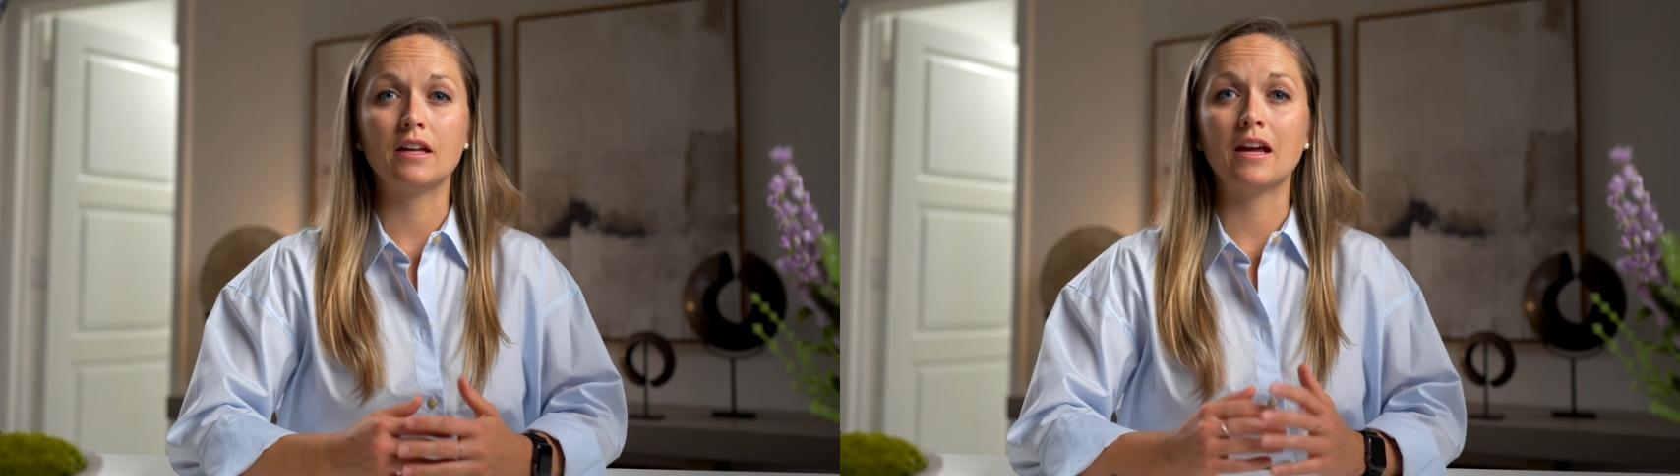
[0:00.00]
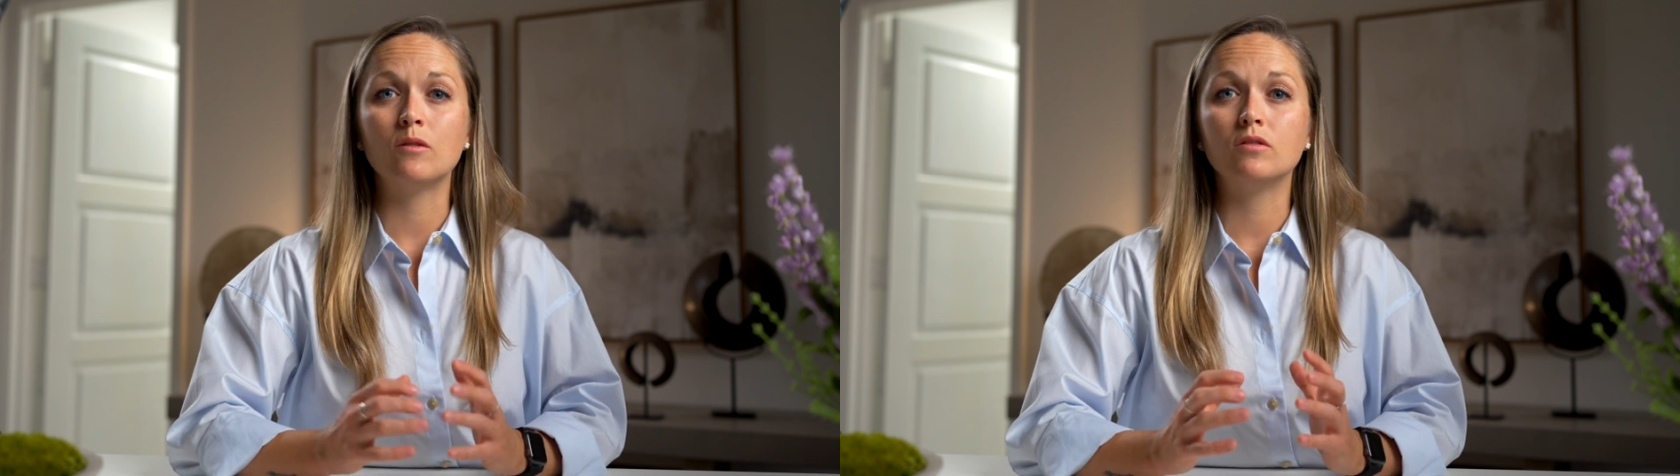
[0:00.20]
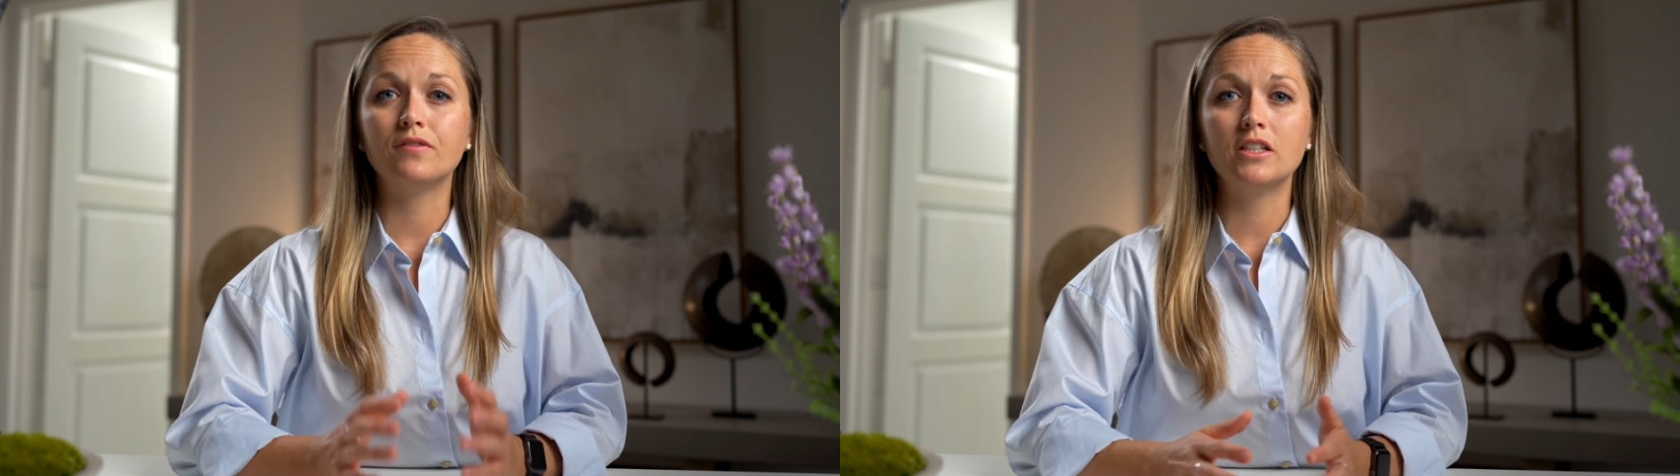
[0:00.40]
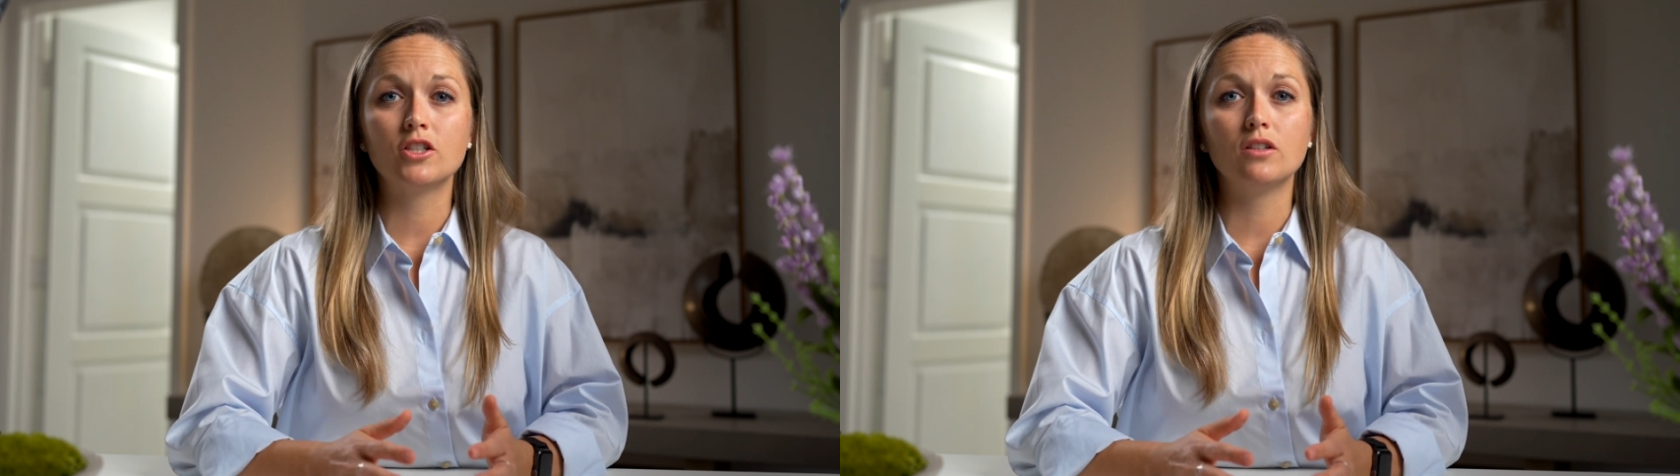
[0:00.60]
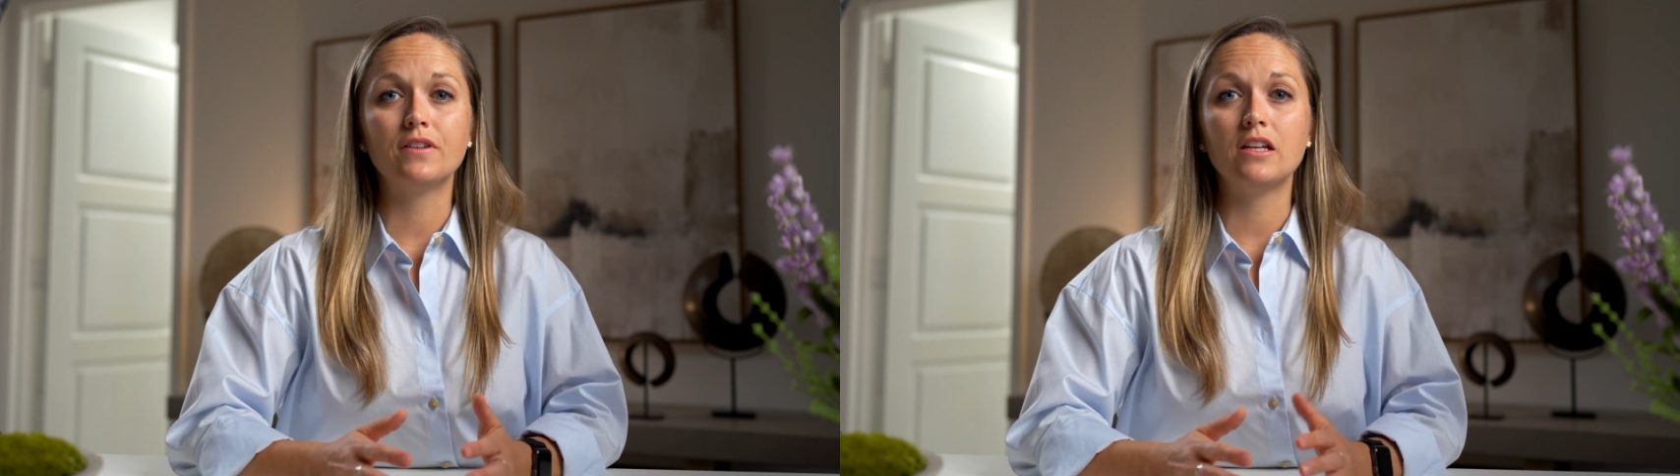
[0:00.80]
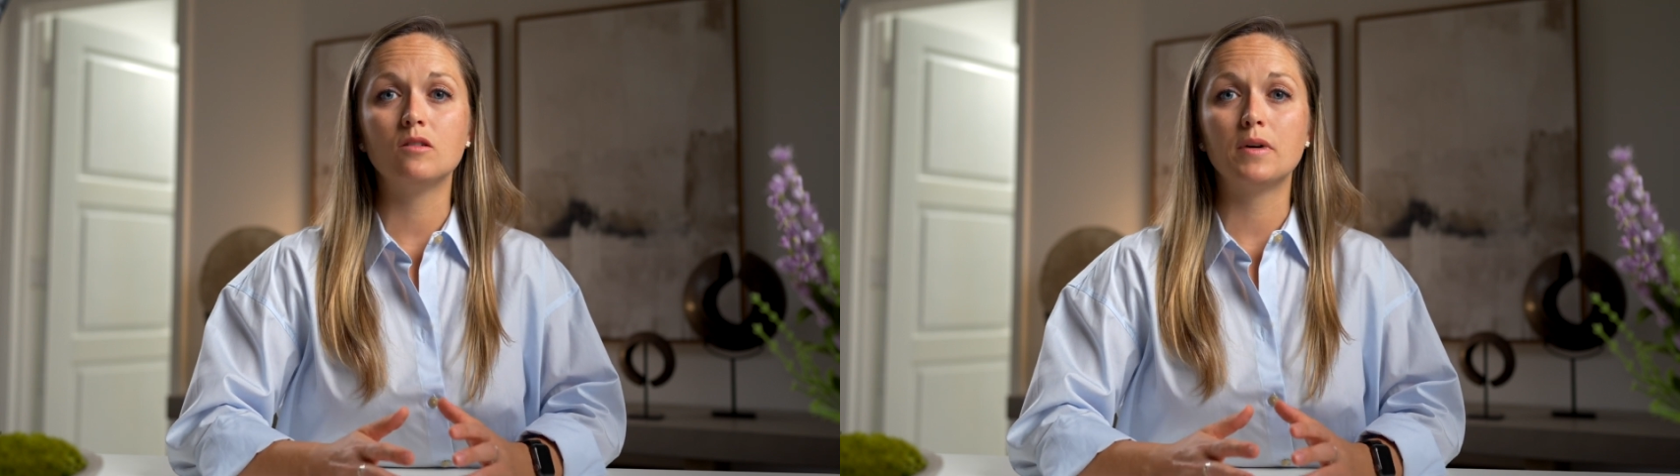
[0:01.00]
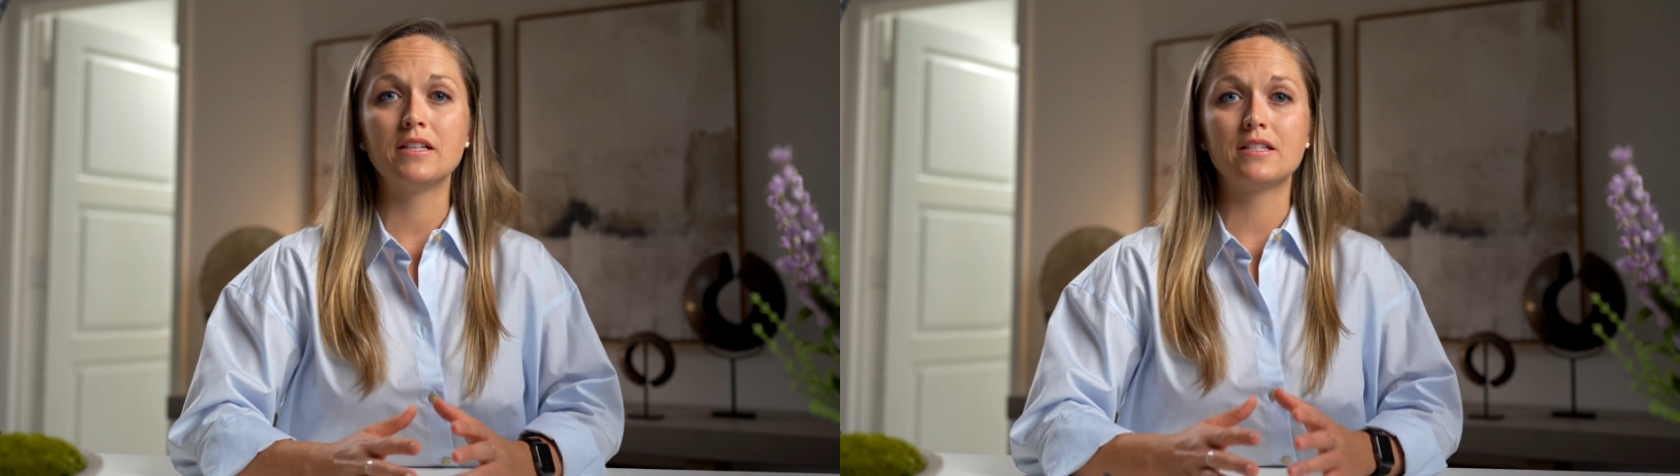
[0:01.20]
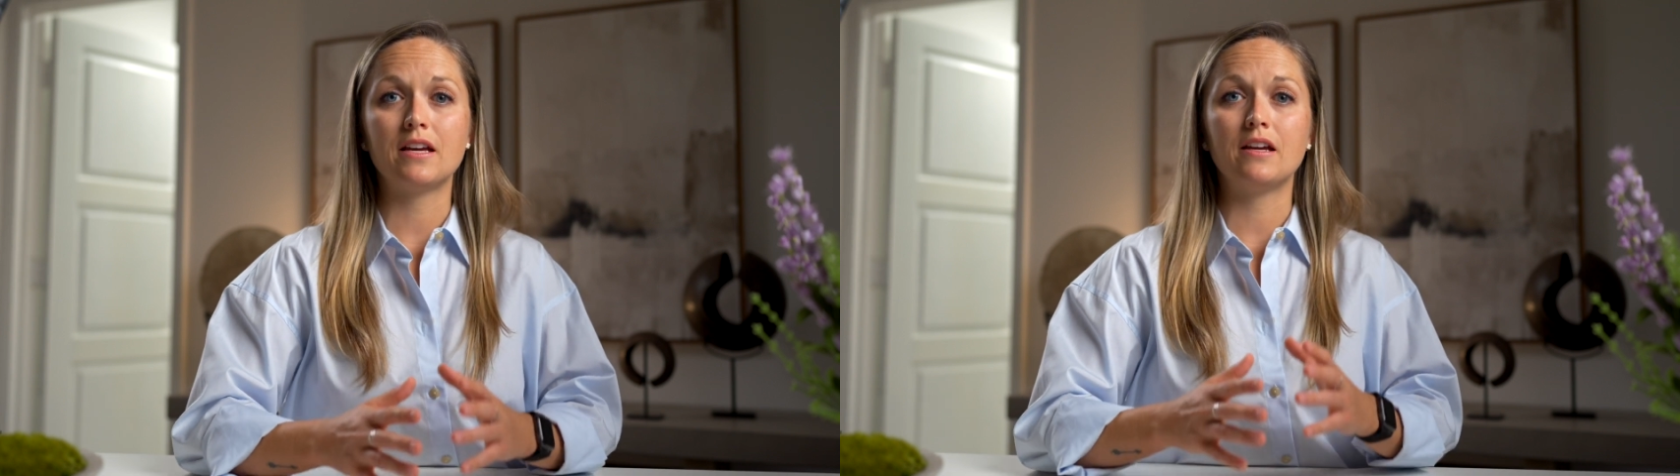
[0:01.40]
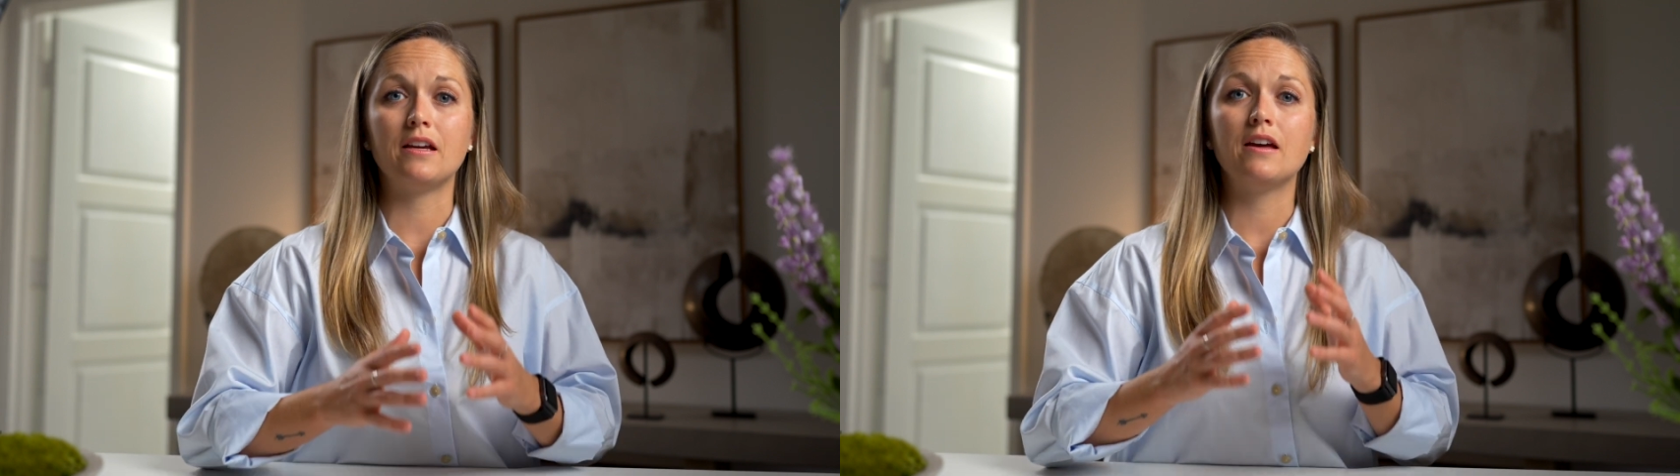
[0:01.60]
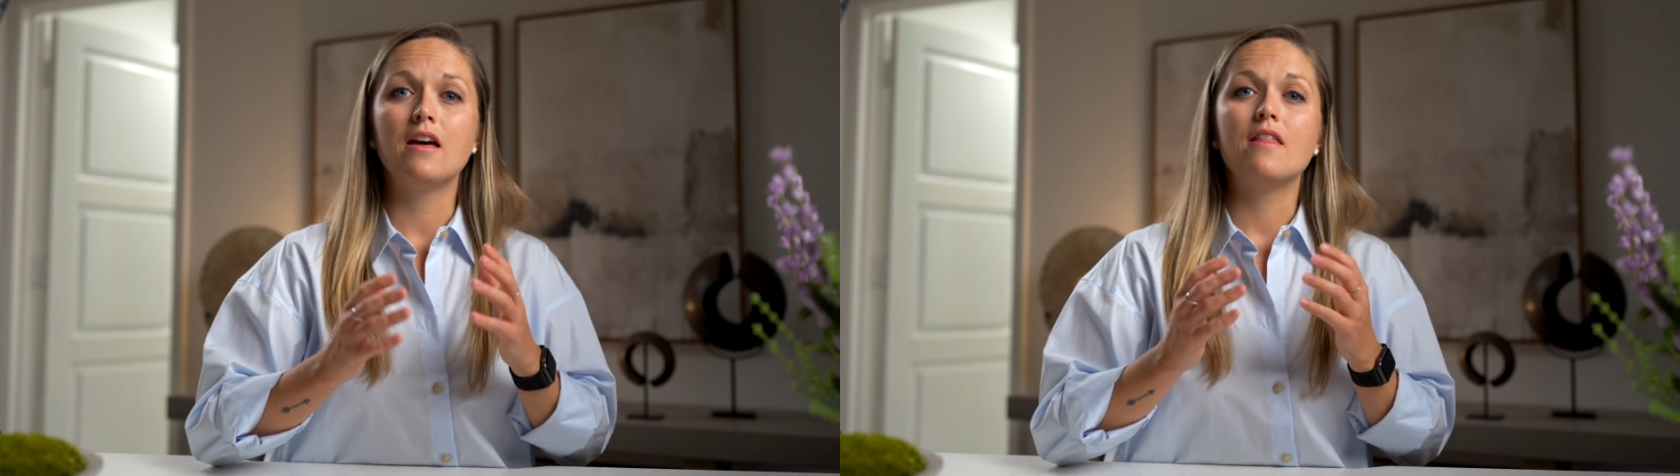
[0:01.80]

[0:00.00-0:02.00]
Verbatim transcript: and I will finish our video by saying